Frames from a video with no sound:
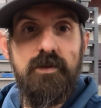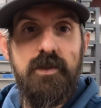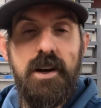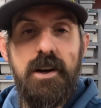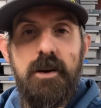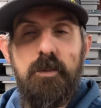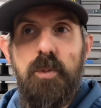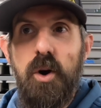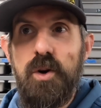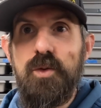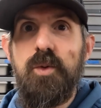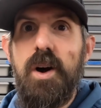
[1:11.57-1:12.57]

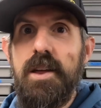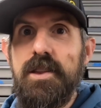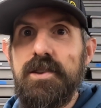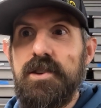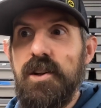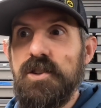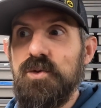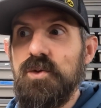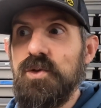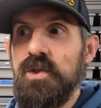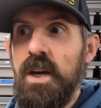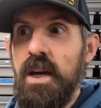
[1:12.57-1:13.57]
part of why this clutch
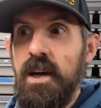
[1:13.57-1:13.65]
was